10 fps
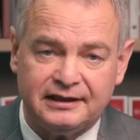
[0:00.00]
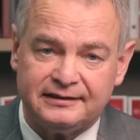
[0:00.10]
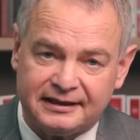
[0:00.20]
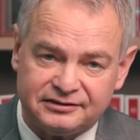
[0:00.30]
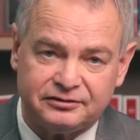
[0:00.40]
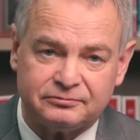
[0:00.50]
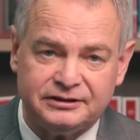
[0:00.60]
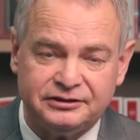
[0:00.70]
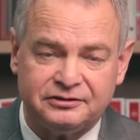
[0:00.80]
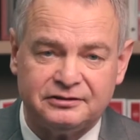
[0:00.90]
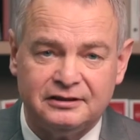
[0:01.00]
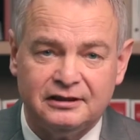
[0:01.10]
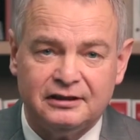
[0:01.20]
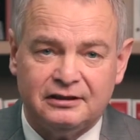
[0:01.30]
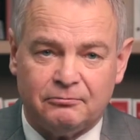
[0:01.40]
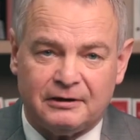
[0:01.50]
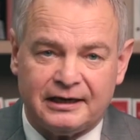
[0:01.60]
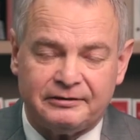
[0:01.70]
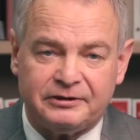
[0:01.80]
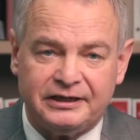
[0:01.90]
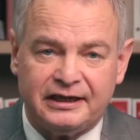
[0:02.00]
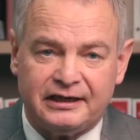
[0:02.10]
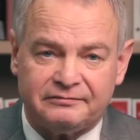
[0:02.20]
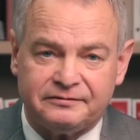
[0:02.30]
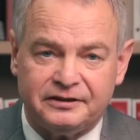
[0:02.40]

and that's the reason why we have